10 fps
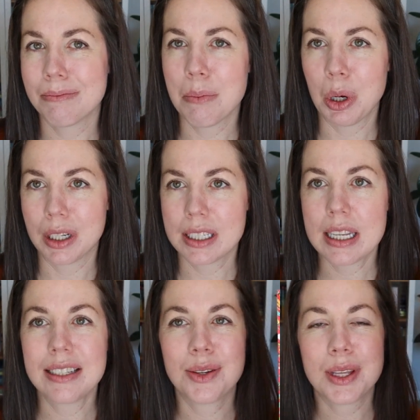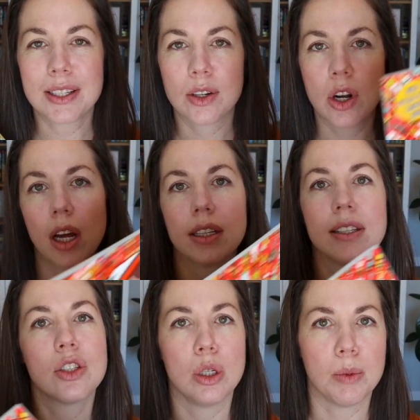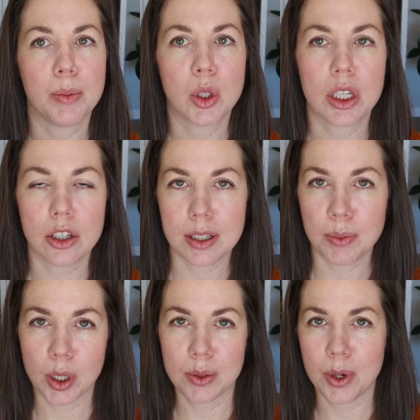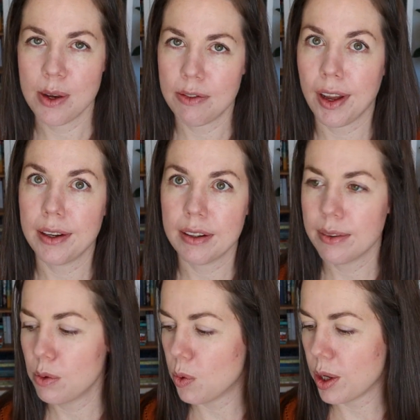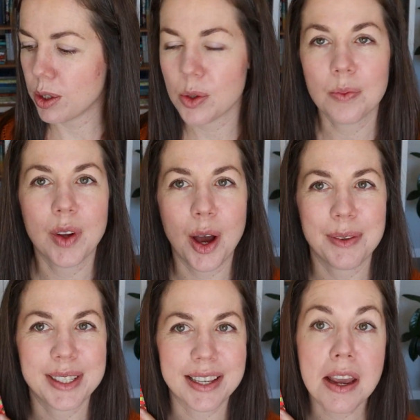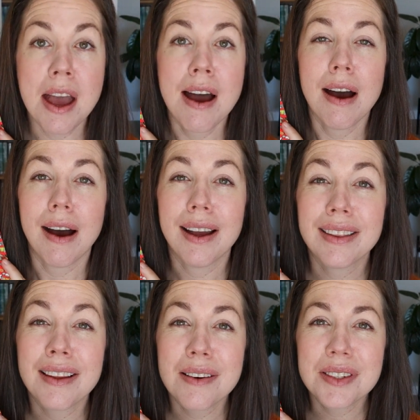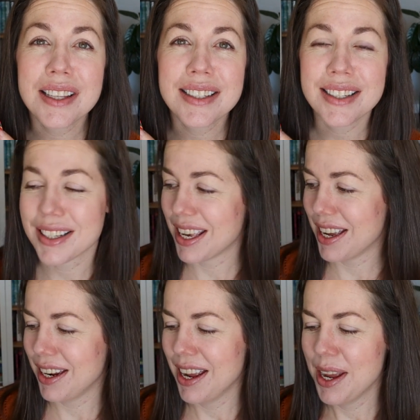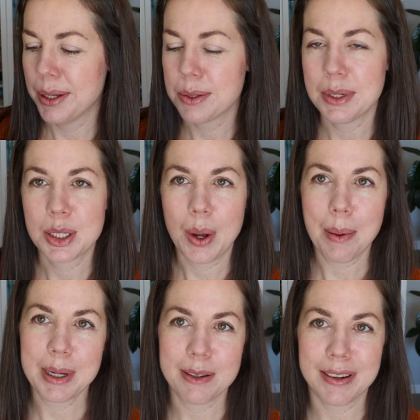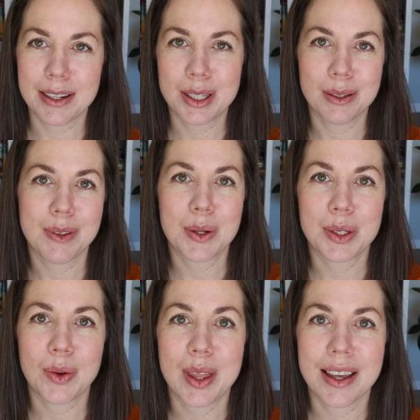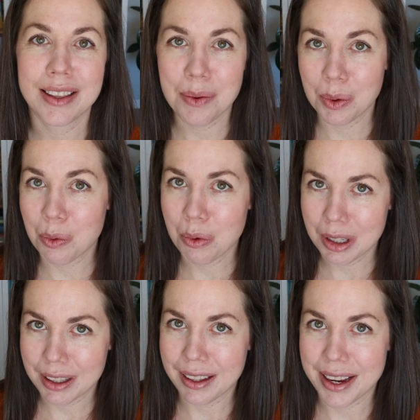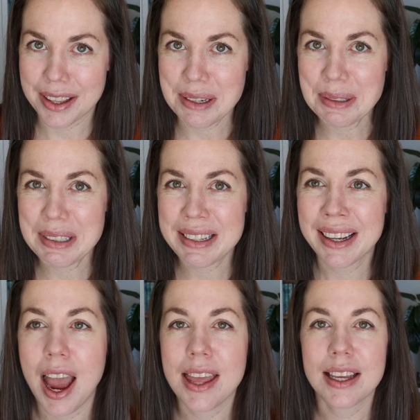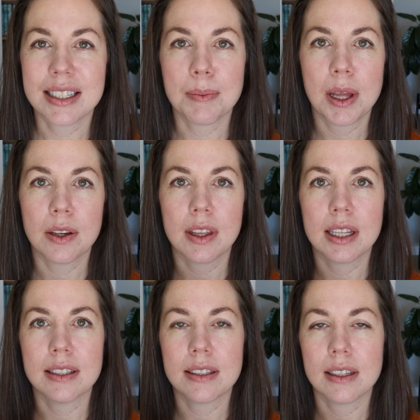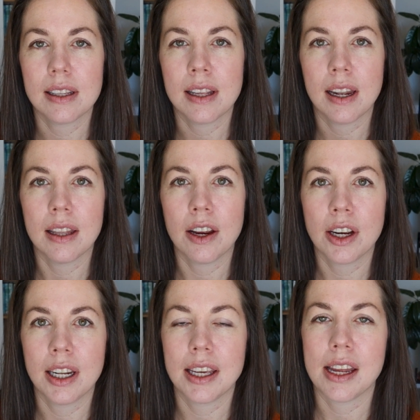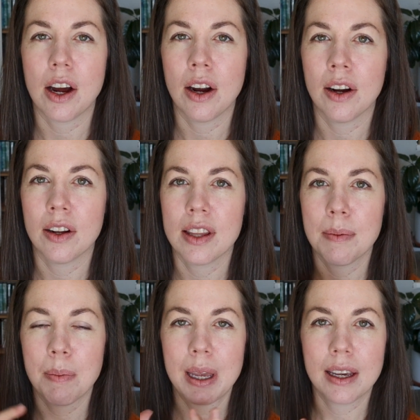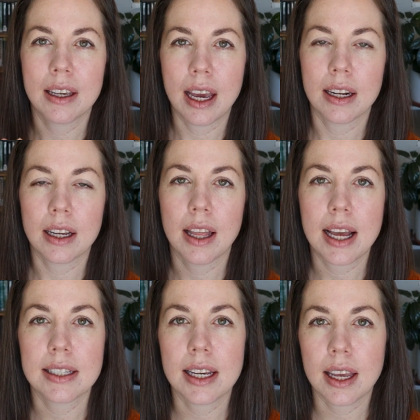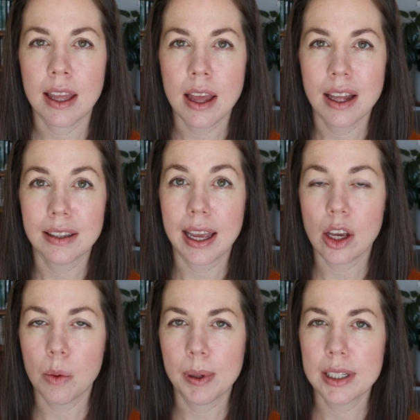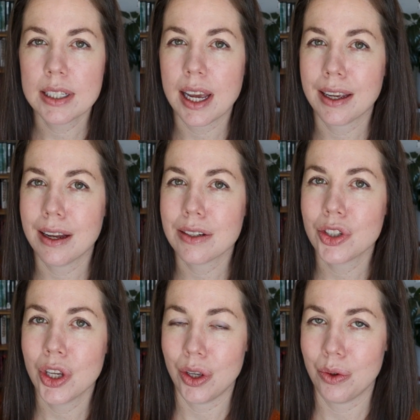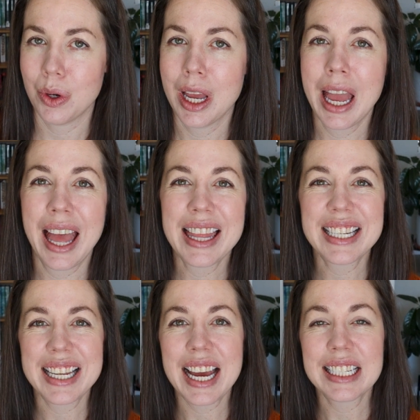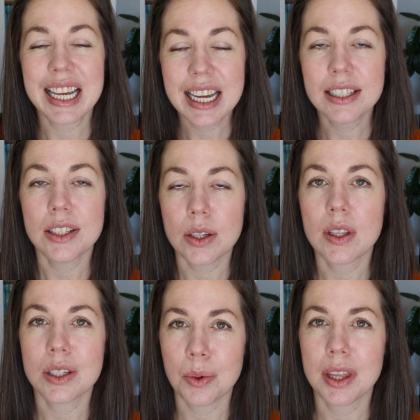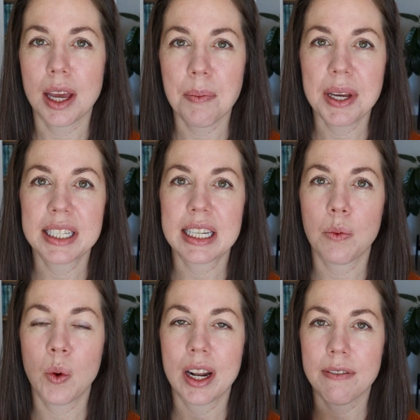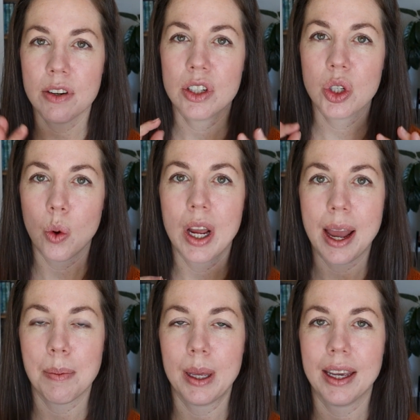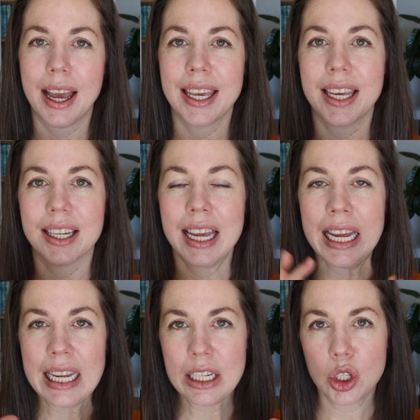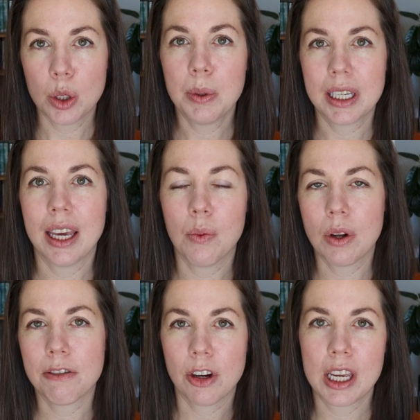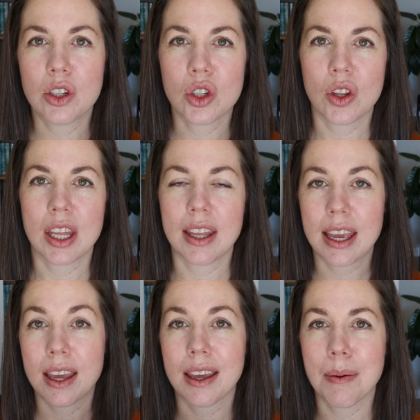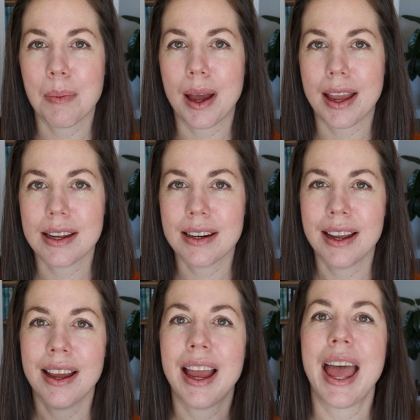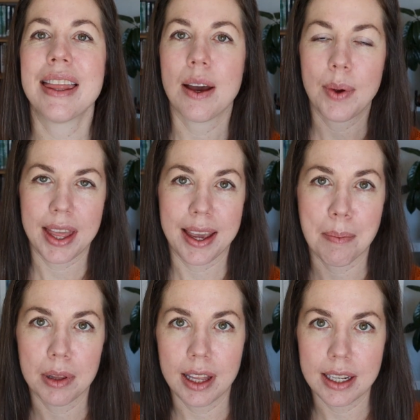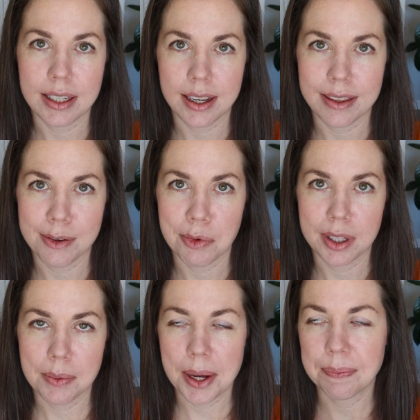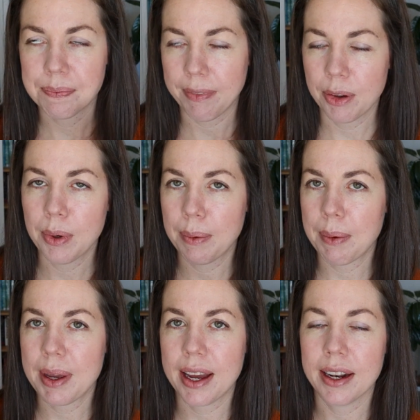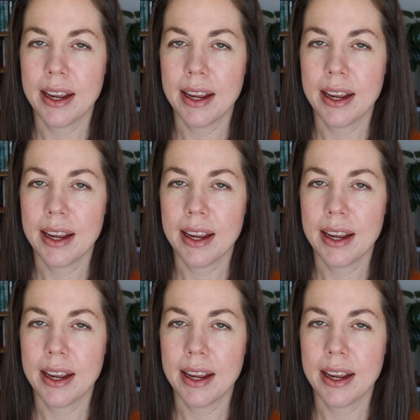books. And so these are not consumable. They're just books where you find Waldo, obviously. I loved these as a kid. So I was so happy to find two of those. So I think they will really like those. And then some other things that they're going to get are the big kind of classic Lego bins. I got two. This, I tend to do this with them is whatever toy I pick, I get duplicate one for each so that they can combine and that way they can play together really well. So anyway,